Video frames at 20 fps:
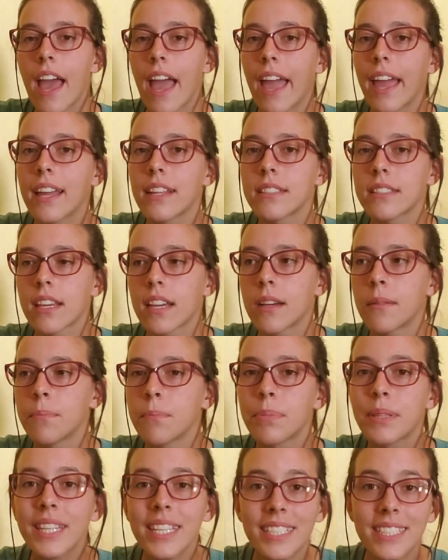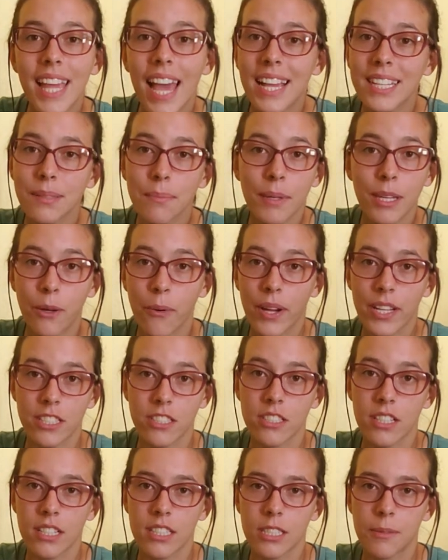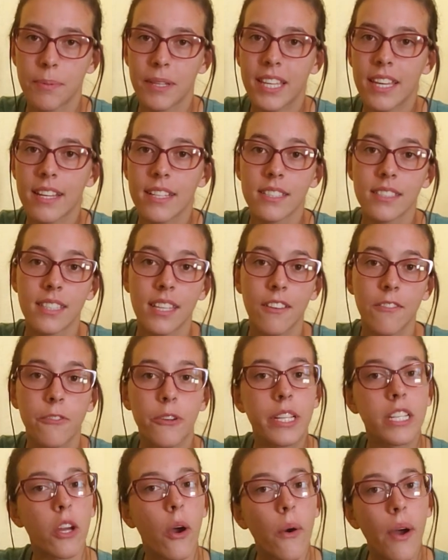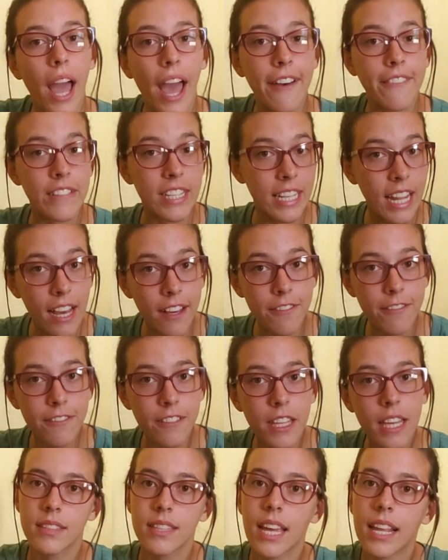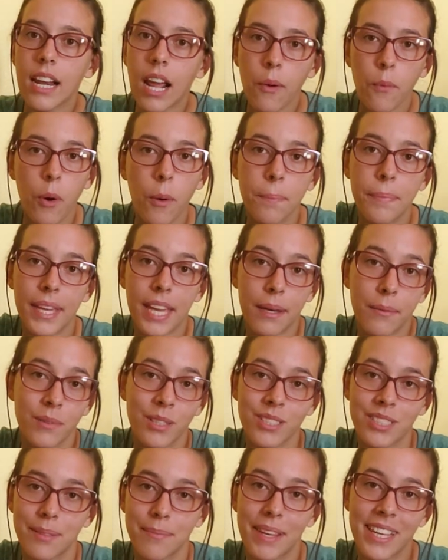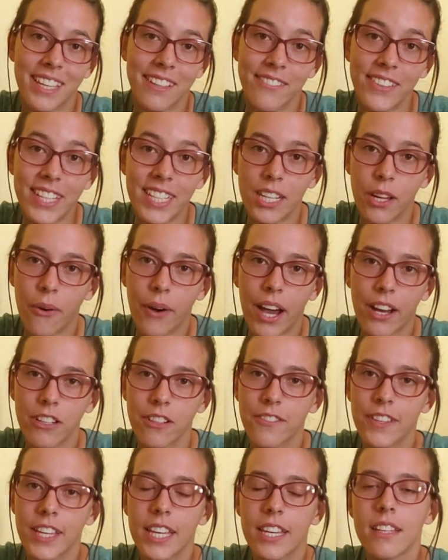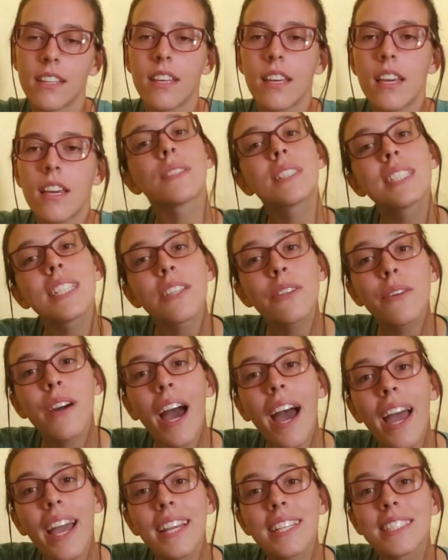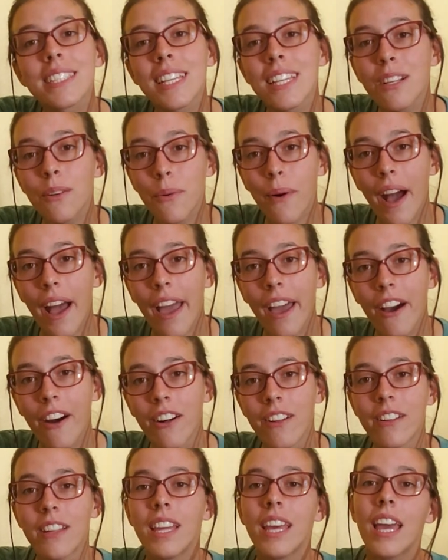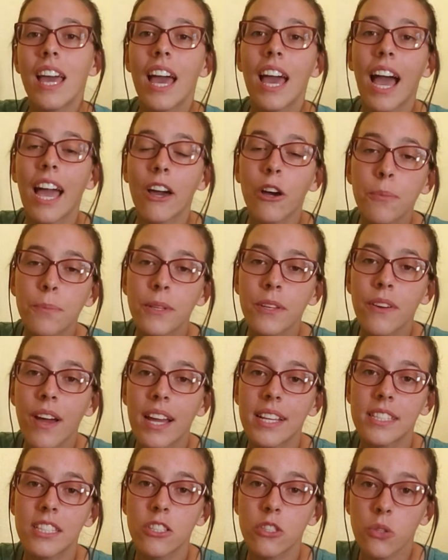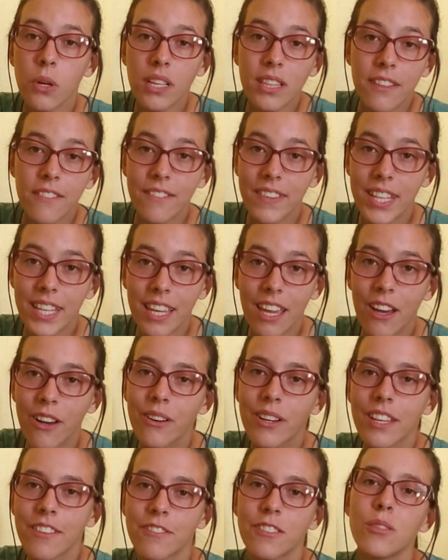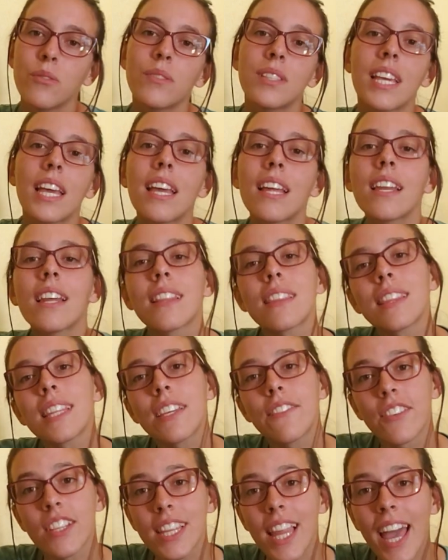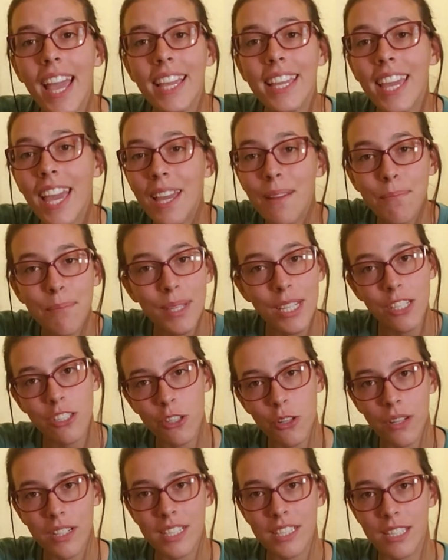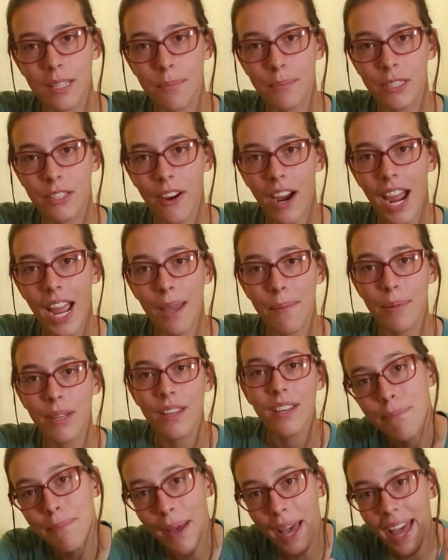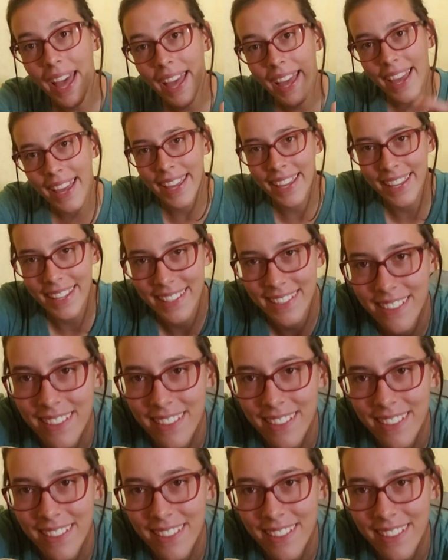And please ask me questions, because if we don't have enough, then I won't be able to make a video out of it. I'll see you guys in a while. I hope you guys enjoyed the video. If you did, leave a like and be sure to subscribe. Bye!